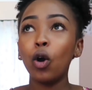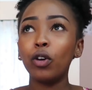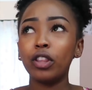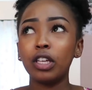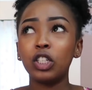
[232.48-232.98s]

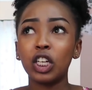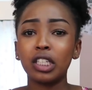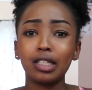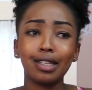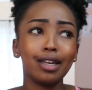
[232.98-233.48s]
or they
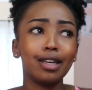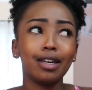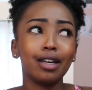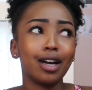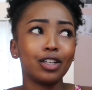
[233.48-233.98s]
just
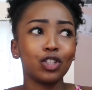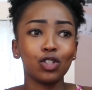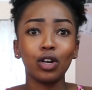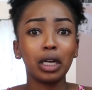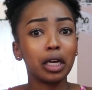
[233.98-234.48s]
say,
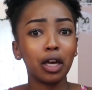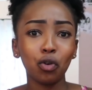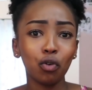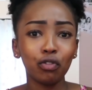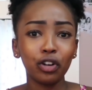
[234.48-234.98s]
she's gonna get
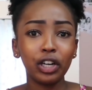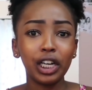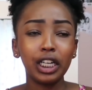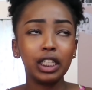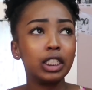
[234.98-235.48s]
over
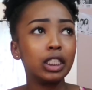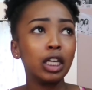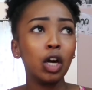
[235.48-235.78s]
it,